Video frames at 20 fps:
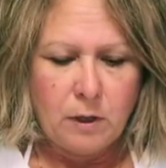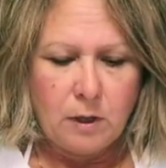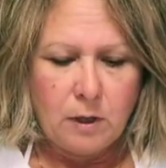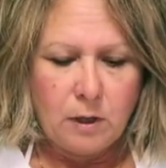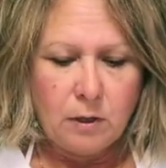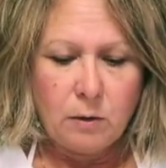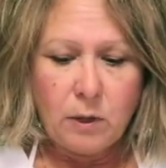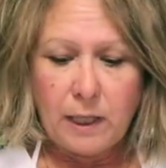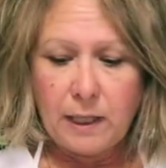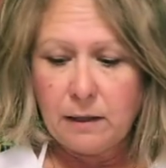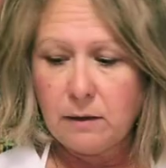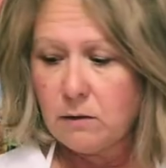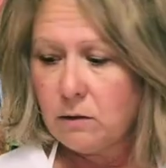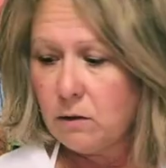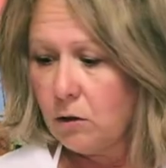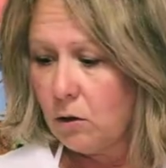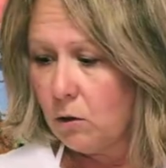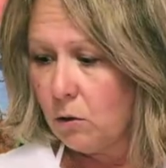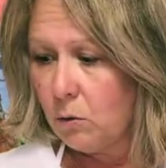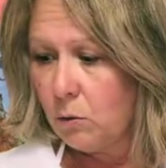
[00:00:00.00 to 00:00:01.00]
Okay,
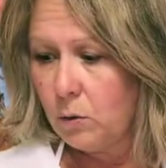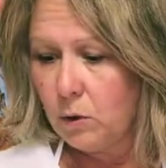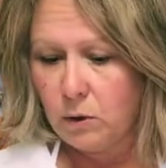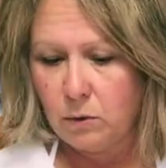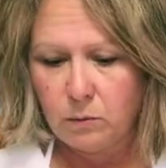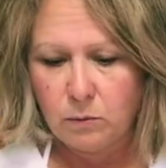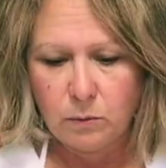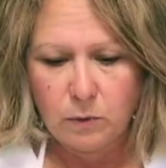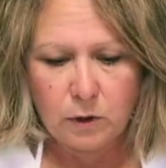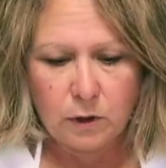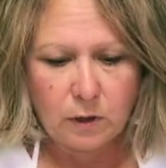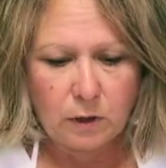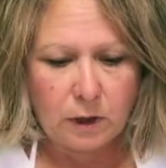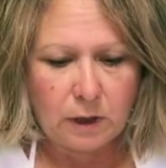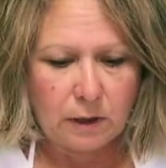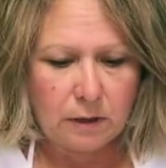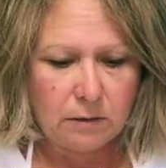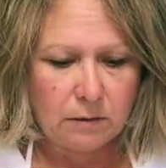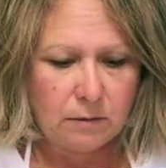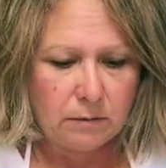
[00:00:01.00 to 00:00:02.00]
so we're
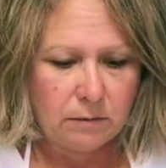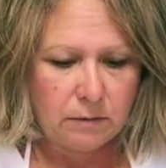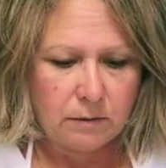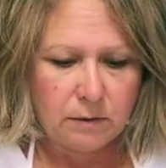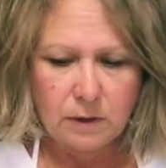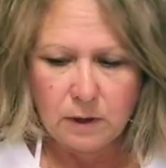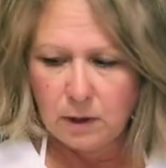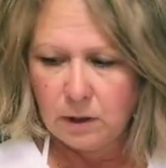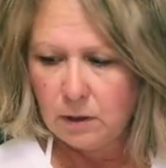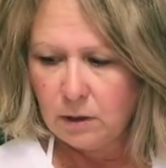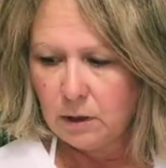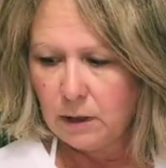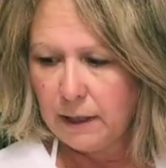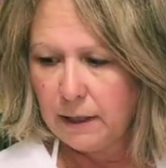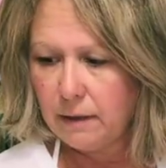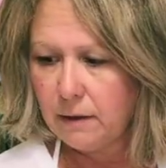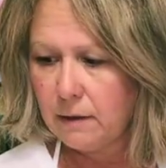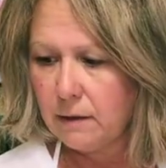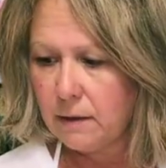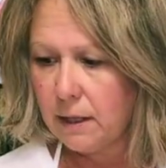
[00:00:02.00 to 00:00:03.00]
gonna lay
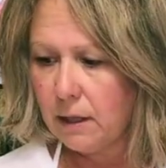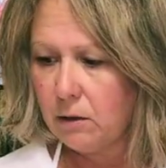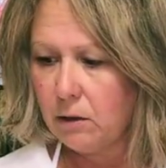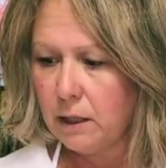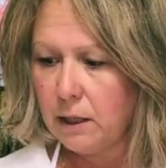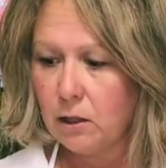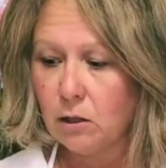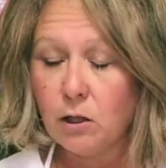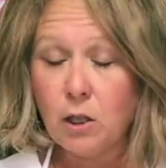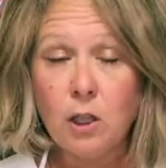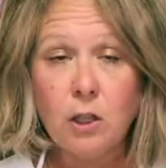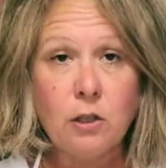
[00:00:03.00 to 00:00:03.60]
this down here.